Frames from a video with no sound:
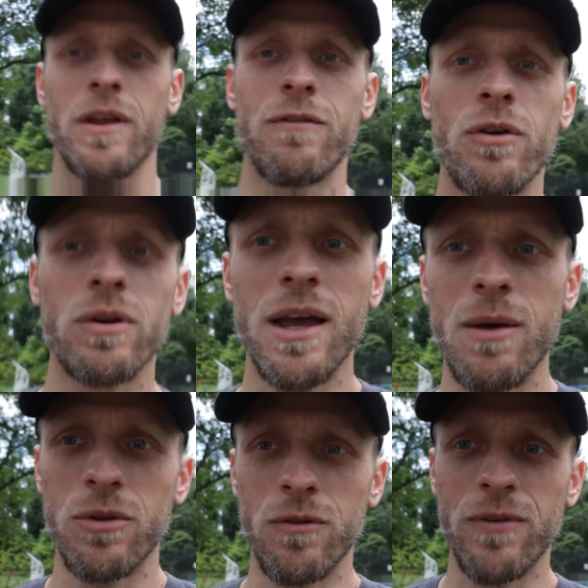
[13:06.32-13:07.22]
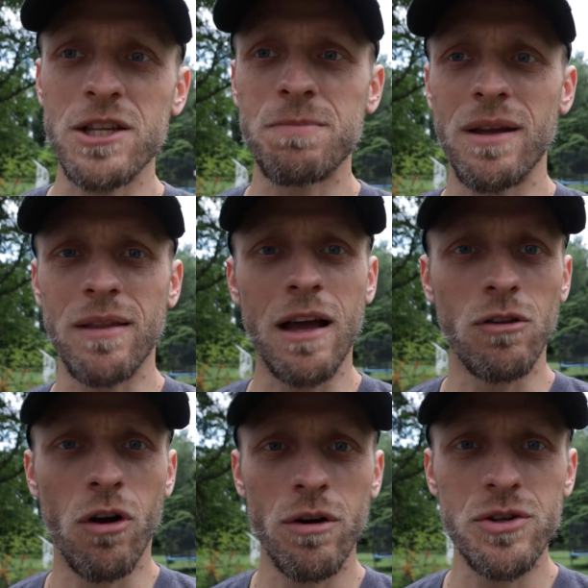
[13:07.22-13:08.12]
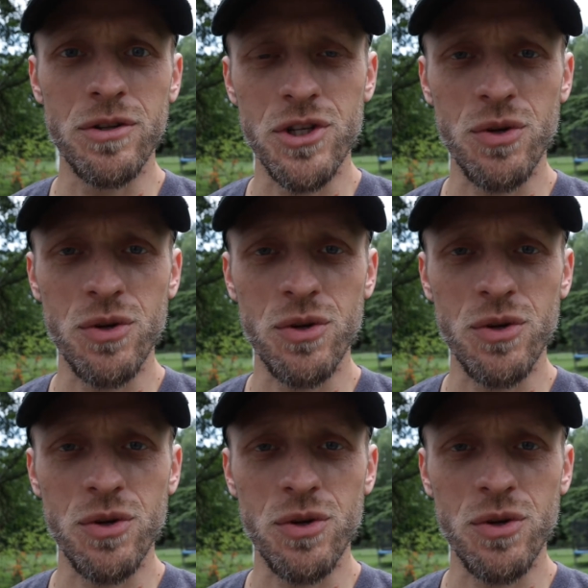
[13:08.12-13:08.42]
you're okay with your face being that large on the